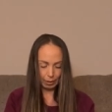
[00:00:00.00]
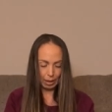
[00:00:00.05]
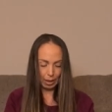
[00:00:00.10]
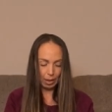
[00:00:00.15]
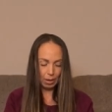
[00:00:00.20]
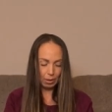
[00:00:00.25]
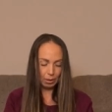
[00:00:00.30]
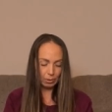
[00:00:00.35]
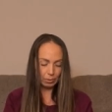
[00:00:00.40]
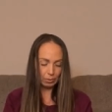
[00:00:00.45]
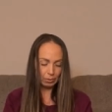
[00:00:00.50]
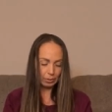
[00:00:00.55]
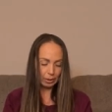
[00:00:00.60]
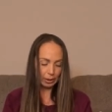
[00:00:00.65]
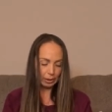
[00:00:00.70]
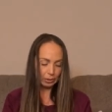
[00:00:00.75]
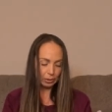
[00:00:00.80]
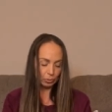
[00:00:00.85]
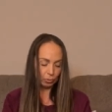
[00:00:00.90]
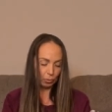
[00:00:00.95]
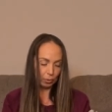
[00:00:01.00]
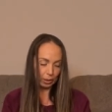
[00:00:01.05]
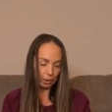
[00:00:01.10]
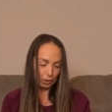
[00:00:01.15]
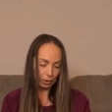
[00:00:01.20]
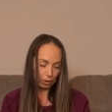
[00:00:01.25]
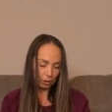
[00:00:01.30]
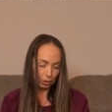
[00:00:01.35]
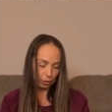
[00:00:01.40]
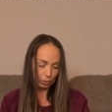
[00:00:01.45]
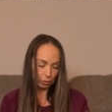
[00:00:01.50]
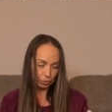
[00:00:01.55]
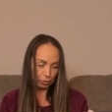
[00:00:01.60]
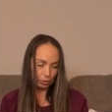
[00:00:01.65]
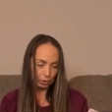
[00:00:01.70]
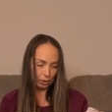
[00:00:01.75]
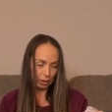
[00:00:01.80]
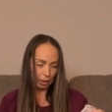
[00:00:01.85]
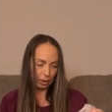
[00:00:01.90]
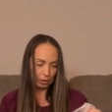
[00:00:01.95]
Oh, it's one of
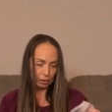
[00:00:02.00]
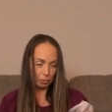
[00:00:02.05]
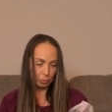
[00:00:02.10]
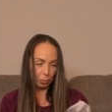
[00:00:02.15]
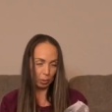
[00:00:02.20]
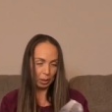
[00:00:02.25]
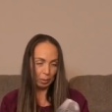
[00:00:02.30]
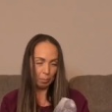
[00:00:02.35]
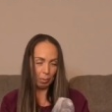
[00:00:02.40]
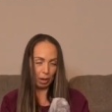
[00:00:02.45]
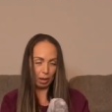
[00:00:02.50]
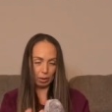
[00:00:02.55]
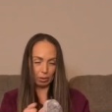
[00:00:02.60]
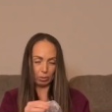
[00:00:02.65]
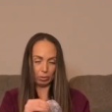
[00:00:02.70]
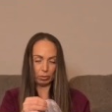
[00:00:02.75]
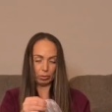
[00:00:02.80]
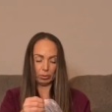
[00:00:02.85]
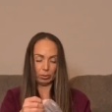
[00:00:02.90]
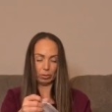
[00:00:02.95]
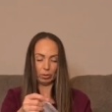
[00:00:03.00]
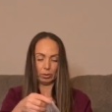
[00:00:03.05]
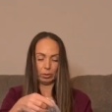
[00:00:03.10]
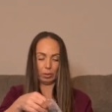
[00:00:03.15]
those spray bottles.